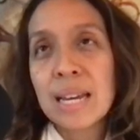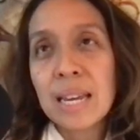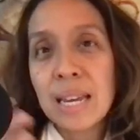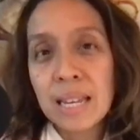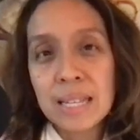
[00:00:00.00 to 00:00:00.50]

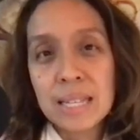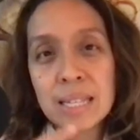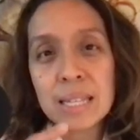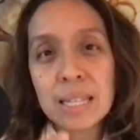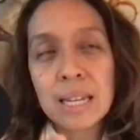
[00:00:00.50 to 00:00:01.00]

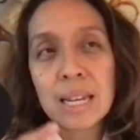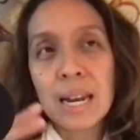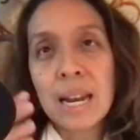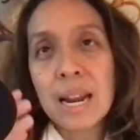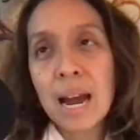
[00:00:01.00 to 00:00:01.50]
is
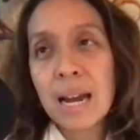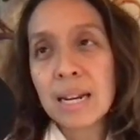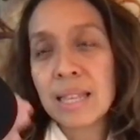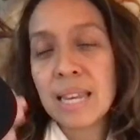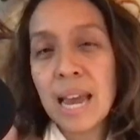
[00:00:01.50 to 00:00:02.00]

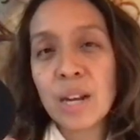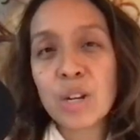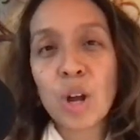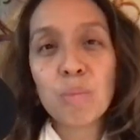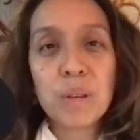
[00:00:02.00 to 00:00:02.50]
not the end
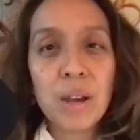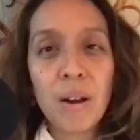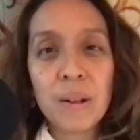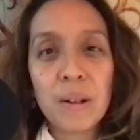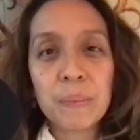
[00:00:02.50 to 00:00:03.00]
all be
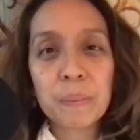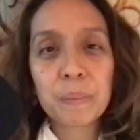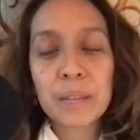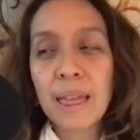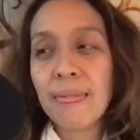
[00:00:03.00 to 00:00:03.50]
all
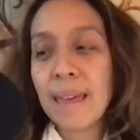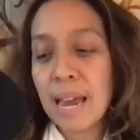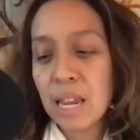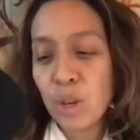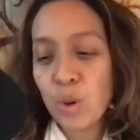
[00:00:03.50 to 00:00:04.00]

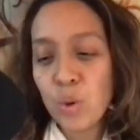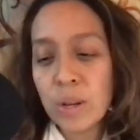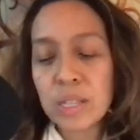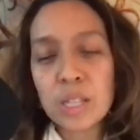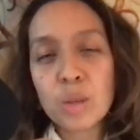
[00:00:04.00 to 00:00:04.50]
that you
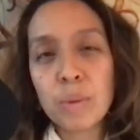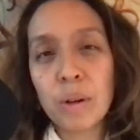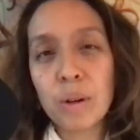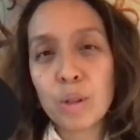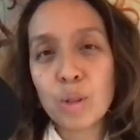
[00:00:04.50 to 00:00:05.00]
as a
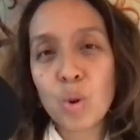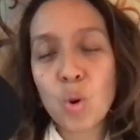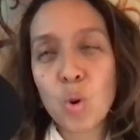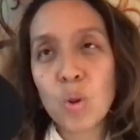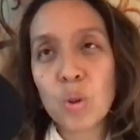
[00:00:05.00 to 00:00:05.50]
spirit
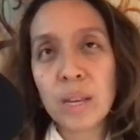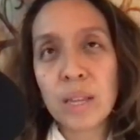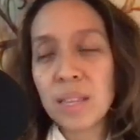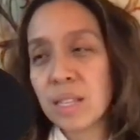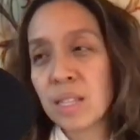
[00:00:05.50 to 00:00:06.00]
soul
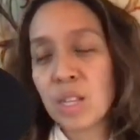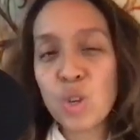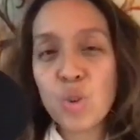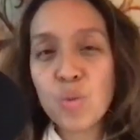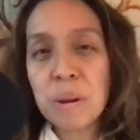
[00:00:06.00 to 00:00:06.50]
in this
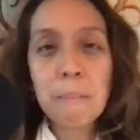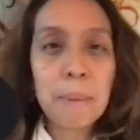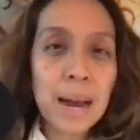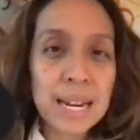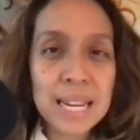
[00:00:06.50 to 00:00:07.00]
human
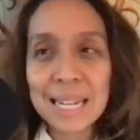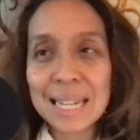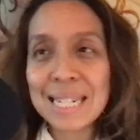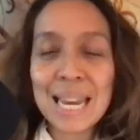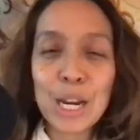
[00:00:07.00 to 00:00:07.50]
body
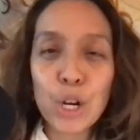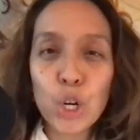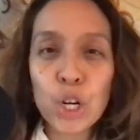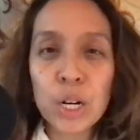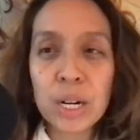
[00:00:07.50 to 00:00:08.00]

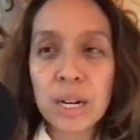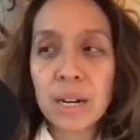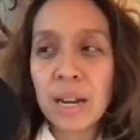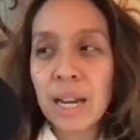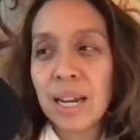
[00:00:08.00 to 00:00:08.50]
container
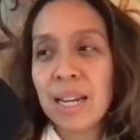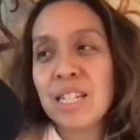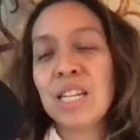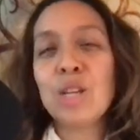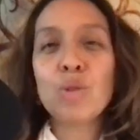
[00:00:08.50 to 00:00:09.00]

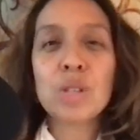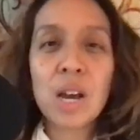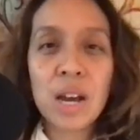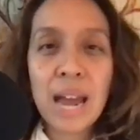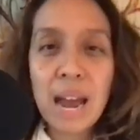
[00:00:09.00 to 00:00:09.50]
continues
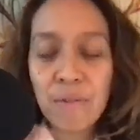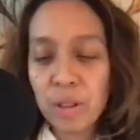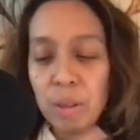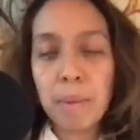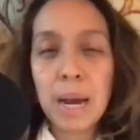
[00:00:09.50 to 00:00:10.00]
on after
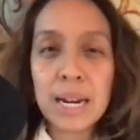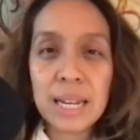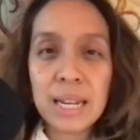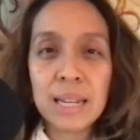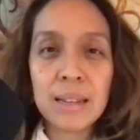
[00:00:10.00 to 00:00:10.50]
the
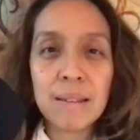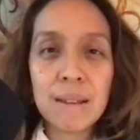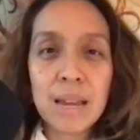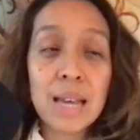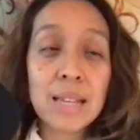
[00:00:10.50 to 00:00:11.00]
body
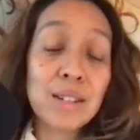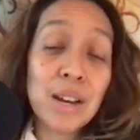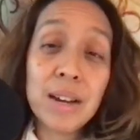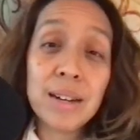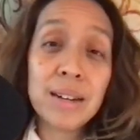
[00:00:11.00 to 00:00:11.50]
has
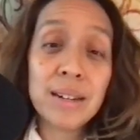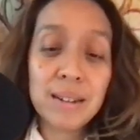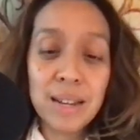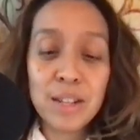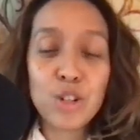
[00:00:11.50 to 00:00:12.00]
done
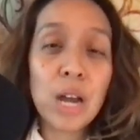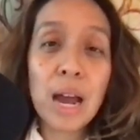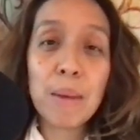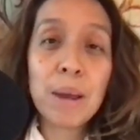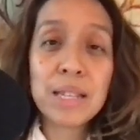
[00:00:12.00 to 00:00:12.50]
its
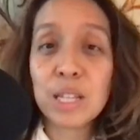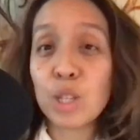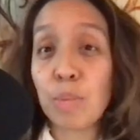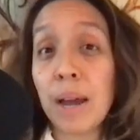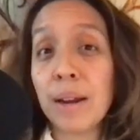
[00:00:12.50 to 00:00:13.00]
job, has
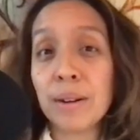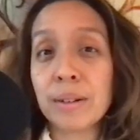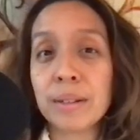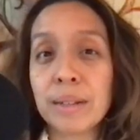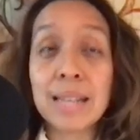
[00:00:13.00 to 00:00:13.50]
expired,
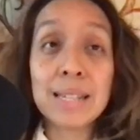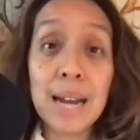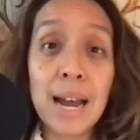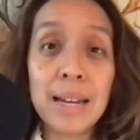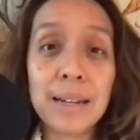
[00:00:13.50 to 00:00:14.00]
has
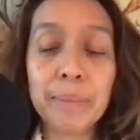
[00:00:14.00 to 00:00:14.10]
died.